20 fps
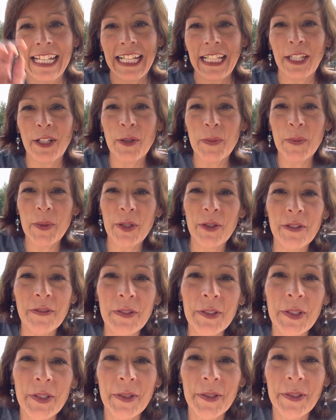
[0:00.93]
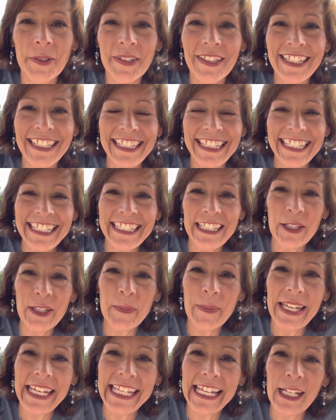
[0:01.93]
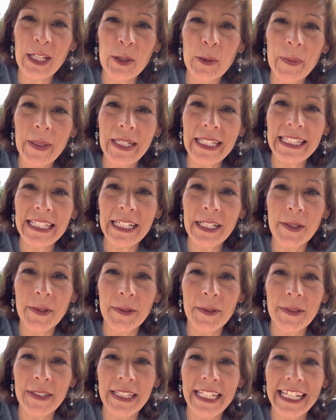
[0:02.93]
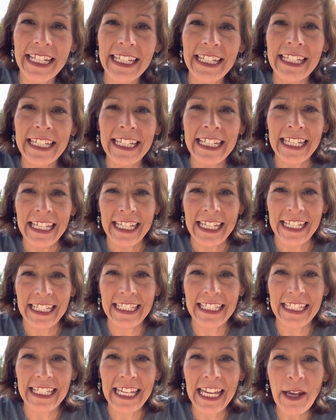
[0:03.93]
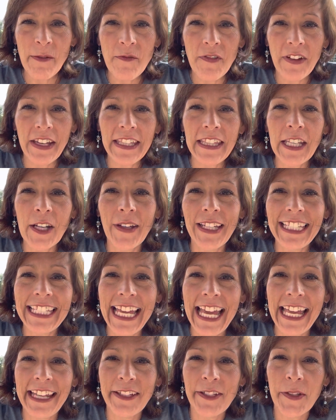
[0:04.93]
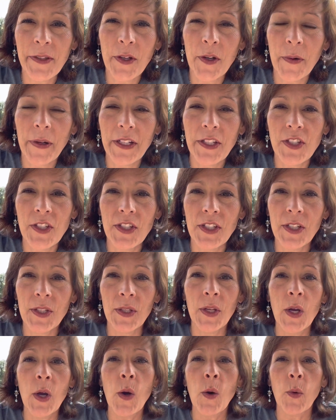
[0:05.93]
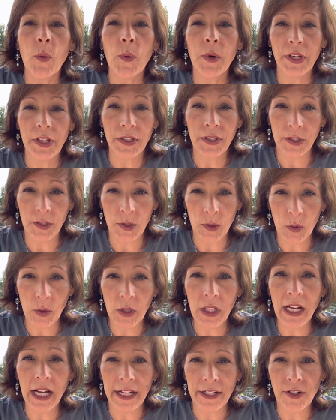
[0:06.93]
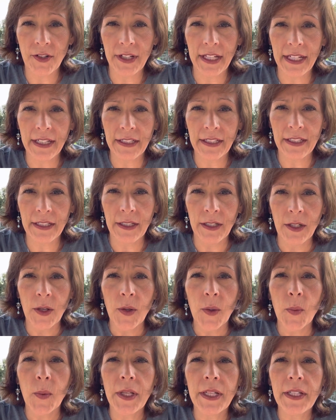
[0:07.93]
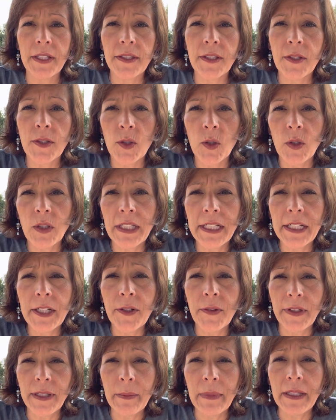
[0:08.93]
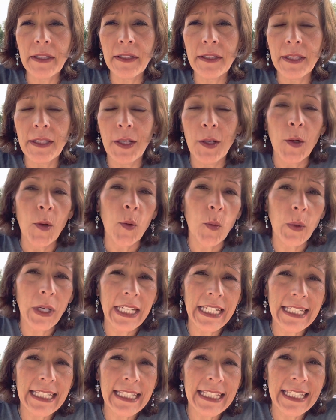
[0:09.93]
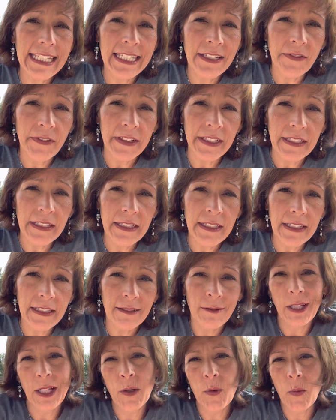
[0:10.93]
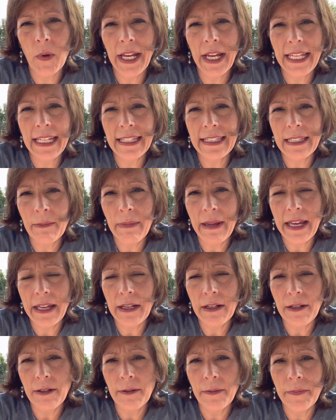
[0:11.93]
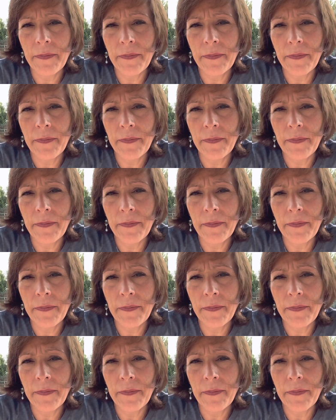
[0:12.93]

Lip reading: Hello, beautiful souls. This is Maria Lupita Gurulé, and today I'm finally going to answer the question, what is a soul contract? What is a soul agreement? What is the difference? And why does it matter?